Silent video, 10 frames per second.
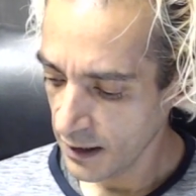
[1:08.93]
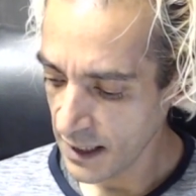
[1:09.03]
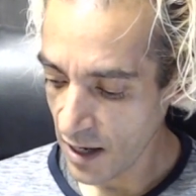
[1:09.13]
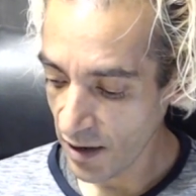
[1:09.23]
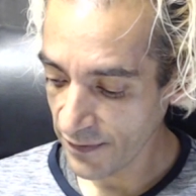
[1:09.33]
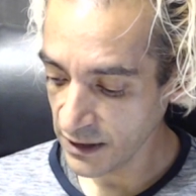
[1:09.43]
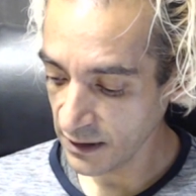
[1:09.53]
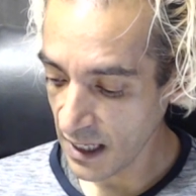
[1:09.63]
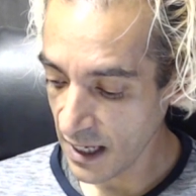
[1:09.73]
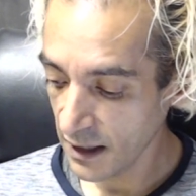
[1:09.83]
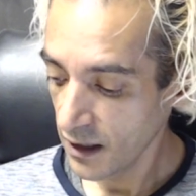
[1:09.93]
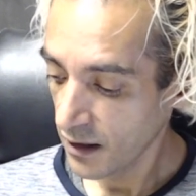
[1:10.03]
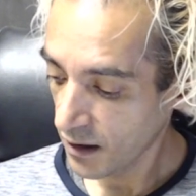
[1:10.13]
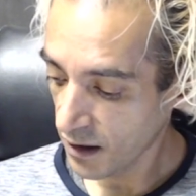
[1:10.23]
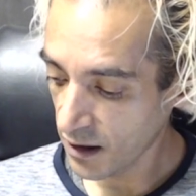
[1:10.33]
Now, having said that,
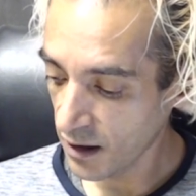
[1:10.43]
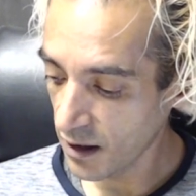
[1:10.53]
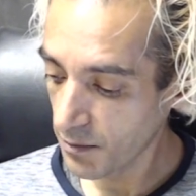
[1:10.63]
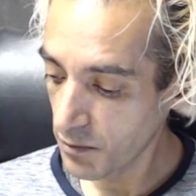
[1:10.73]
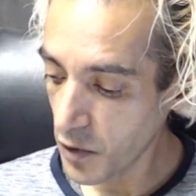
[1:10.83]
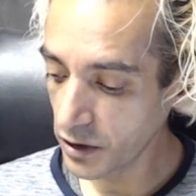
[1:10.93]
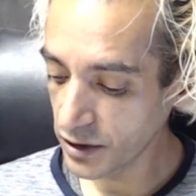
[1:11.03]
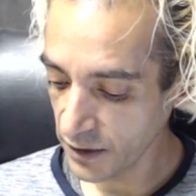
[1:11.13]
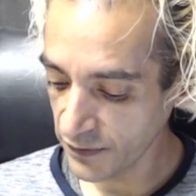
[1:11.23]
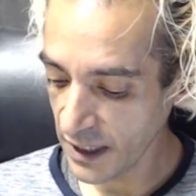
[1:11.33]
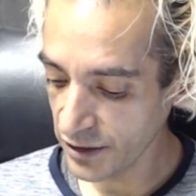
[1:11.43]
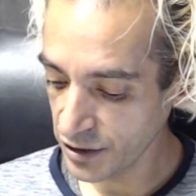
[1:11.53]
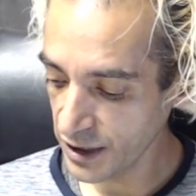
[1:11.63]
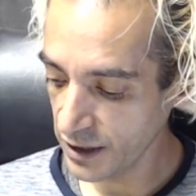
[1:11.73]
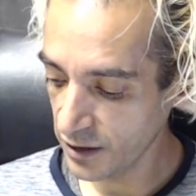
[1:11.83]
all, most of the
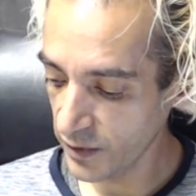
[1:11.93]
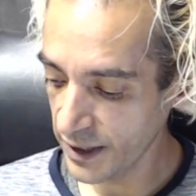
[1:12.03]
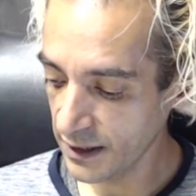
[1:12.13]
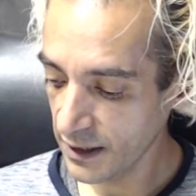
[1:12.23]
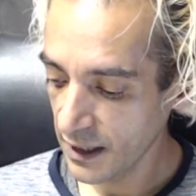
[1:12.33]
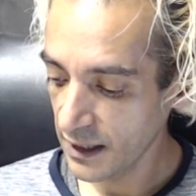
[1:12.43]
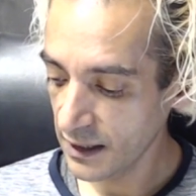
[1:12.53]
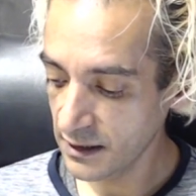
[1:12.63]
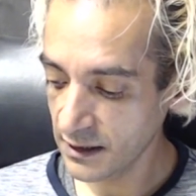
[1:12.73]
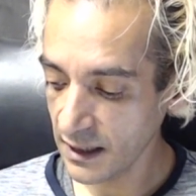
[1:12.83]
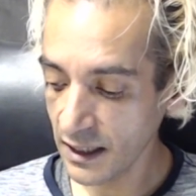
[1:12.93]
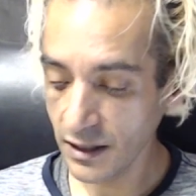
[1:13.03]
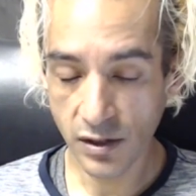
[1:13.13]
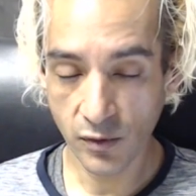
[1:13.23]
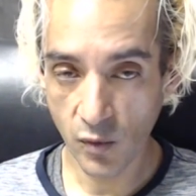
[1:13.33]
energy of the week is
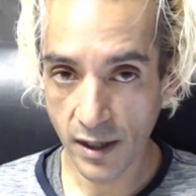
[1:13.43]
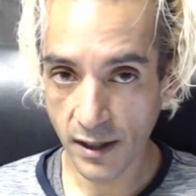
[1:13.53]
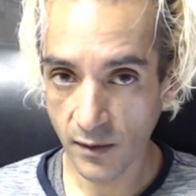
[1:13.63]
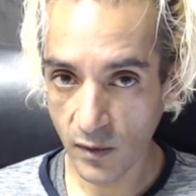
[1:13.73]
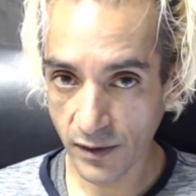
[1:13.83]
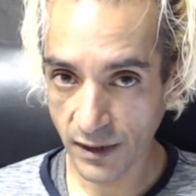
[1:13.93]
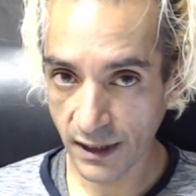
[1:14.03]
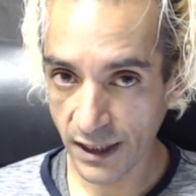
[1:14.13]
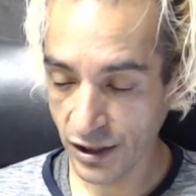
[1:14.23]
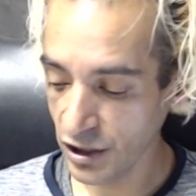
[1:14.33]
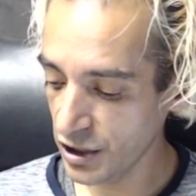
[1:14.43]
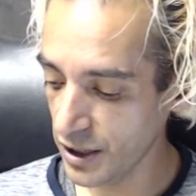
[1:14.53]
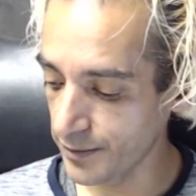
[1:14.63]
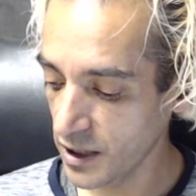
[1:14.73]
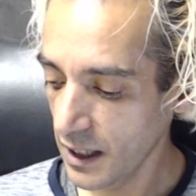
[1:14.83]
in your one-on-one
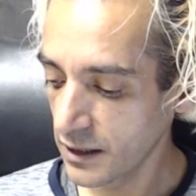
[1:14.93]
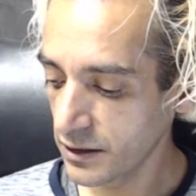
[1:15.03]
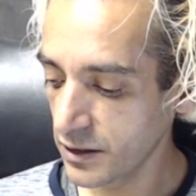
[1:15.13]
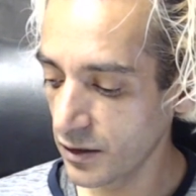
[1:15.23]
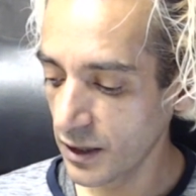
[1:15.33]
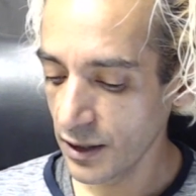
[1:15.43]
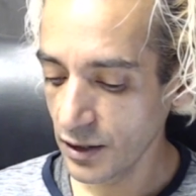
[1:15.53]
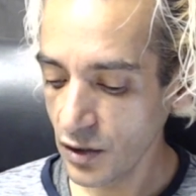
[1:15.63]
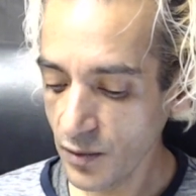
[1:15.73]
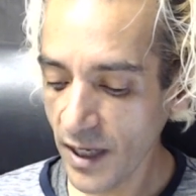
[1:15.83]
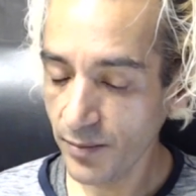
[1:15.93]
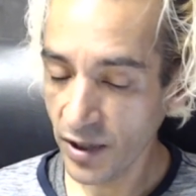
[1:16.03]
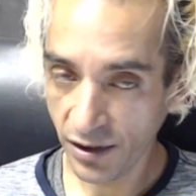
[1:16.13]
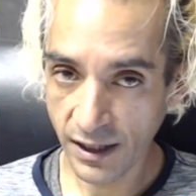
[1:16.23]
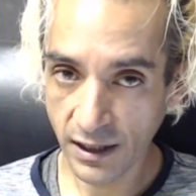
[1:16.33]
relationships. So you might
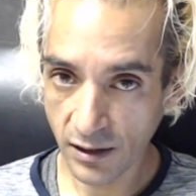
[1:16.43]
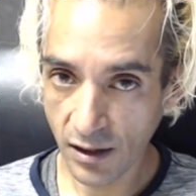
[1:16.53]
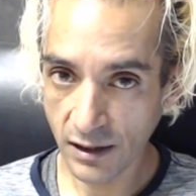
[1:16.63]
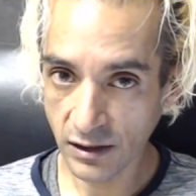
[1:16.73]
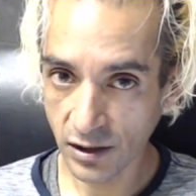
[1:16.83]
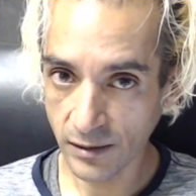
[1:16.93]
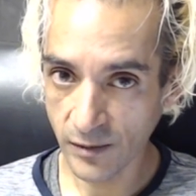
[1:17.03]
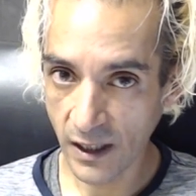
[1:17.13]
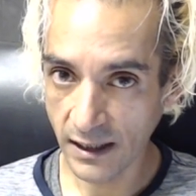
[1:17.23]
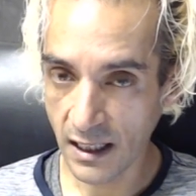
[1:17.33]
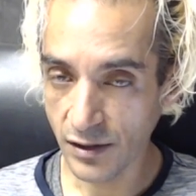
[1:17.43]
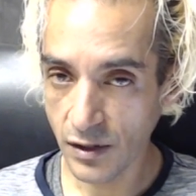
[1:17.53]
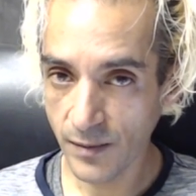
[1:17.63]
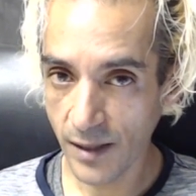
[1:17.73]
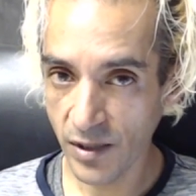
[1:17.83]
be thinking long-term right now.
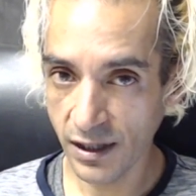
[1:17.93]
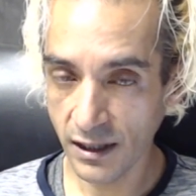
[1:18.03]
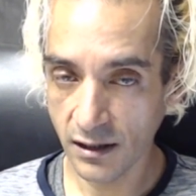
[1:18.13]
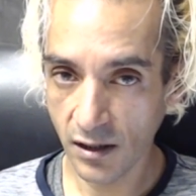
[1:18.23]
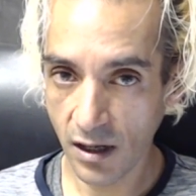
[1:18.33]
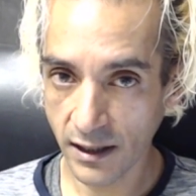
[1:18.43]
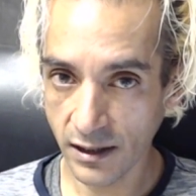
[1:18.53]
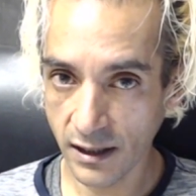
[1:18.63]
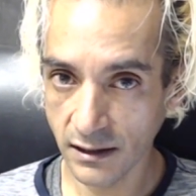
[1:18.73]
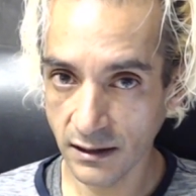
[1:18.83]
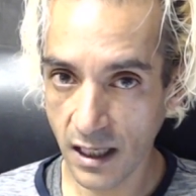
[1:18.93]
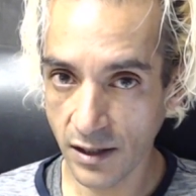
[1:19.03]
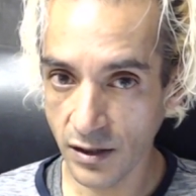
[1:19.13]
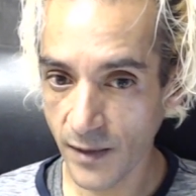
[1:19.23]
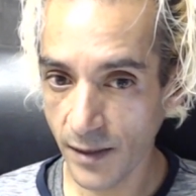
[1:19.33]
You might be thinking of locking things
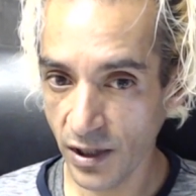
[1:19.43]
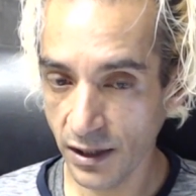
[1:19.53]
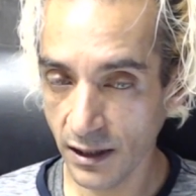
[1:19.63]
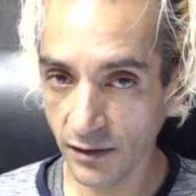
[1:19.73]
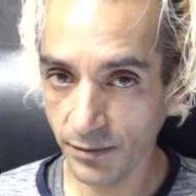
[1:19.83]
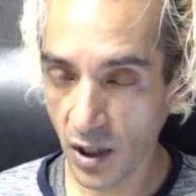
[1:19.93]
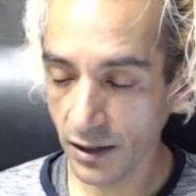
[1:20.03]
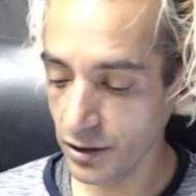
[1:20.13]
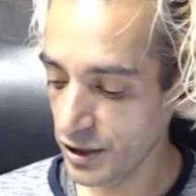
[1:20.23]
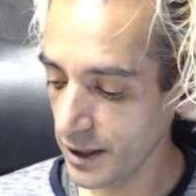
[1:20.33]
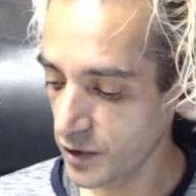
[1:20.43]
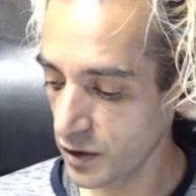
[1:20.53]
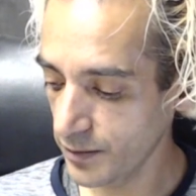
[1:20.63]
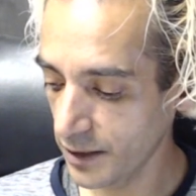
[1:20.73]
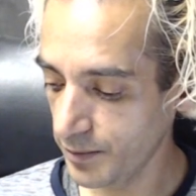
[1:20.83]
down. You might be thinking of partnerships.
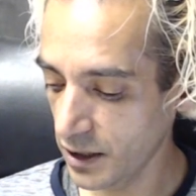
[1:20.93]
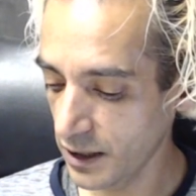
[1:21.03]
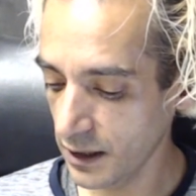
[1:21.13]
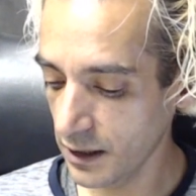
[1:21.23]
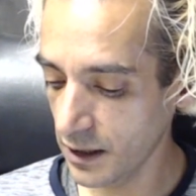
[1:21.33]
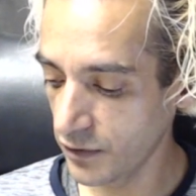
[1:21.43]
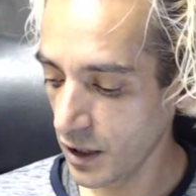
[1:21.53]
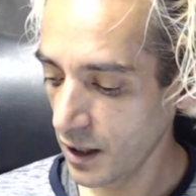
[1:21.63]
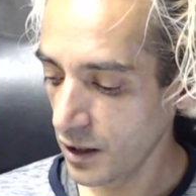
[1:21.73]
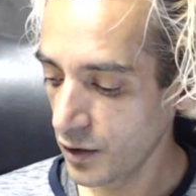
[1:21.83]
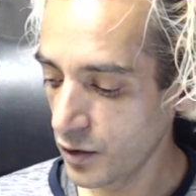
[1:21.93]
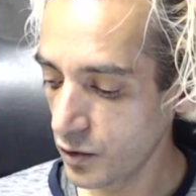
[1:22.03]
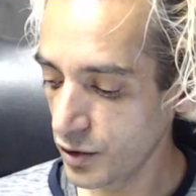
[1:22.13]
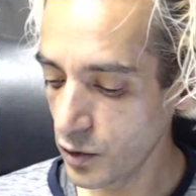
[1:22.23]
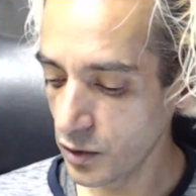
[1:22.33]
You might be thinking of
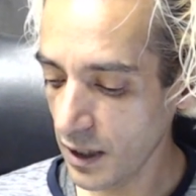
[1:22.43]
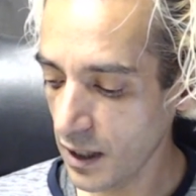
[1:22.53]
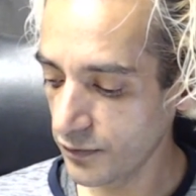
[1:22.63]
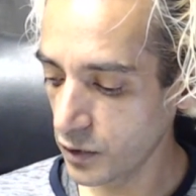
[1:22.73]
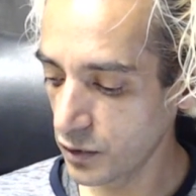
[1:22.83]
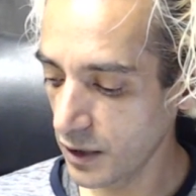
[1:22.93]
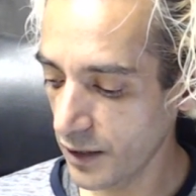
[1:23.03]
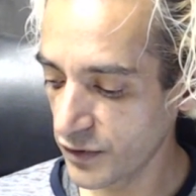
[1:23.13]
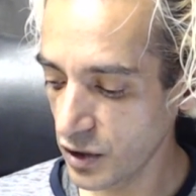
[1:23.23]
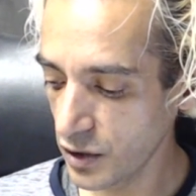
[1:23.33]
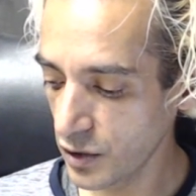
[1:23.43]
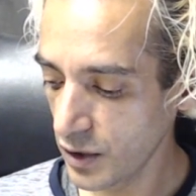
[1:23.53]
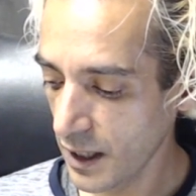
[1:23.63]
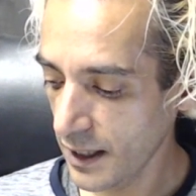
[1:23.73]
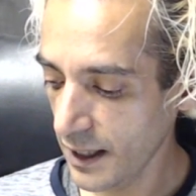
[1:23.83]
who you love, who loves you,
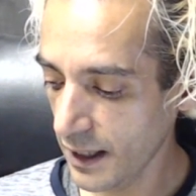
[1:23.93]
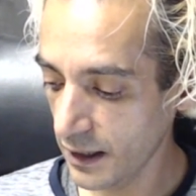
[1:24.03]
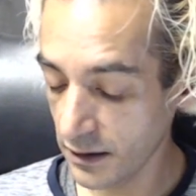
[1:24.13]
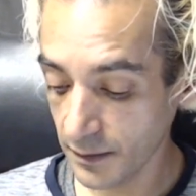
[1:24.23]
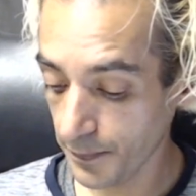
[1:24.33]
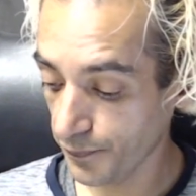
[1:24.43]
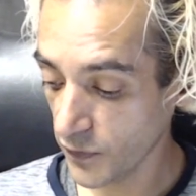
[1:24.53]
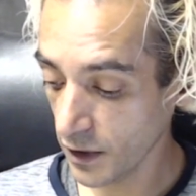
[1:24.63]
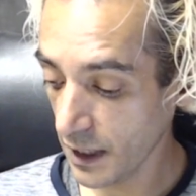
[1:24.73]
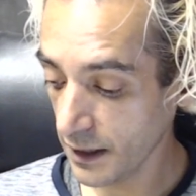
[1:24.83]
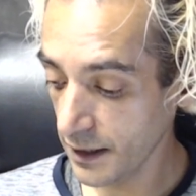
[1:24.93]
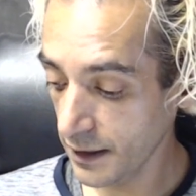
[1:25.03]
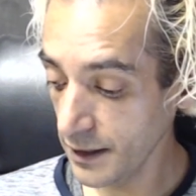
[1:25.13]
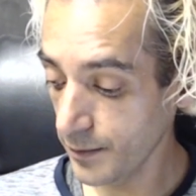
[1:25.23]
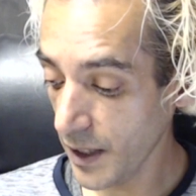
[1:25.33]
and that kind of
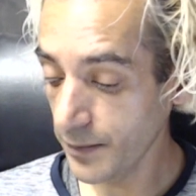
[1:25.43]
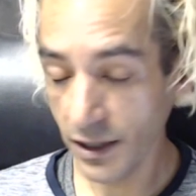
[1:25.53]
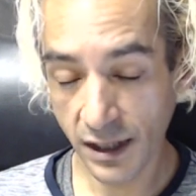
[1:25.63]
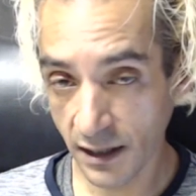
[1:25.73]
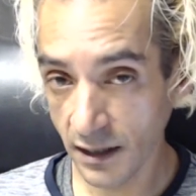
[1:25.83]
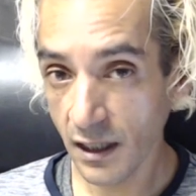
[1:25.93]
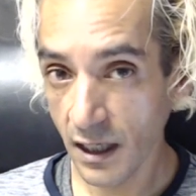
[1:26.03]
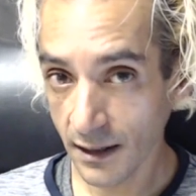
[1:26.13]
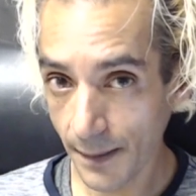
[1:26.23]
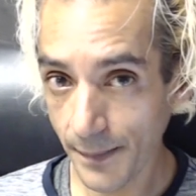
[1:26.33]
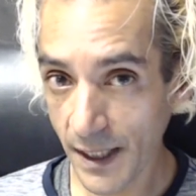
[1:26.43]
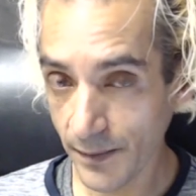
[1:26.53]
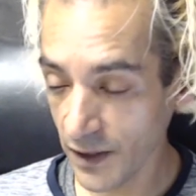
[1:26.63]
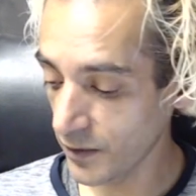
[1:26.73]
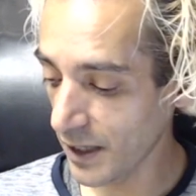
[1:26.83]
thing. You might be thinking
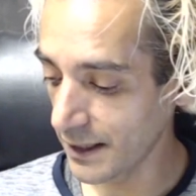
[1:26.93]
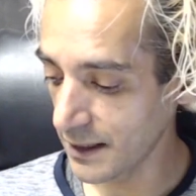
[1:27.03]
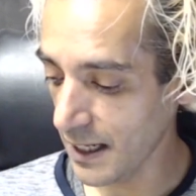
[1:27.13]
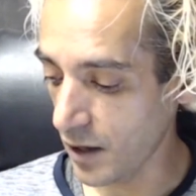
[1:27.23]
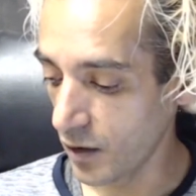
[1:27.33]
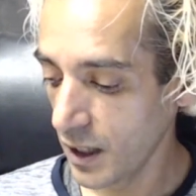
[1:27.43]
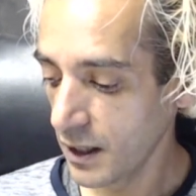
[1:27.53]
commitment right now.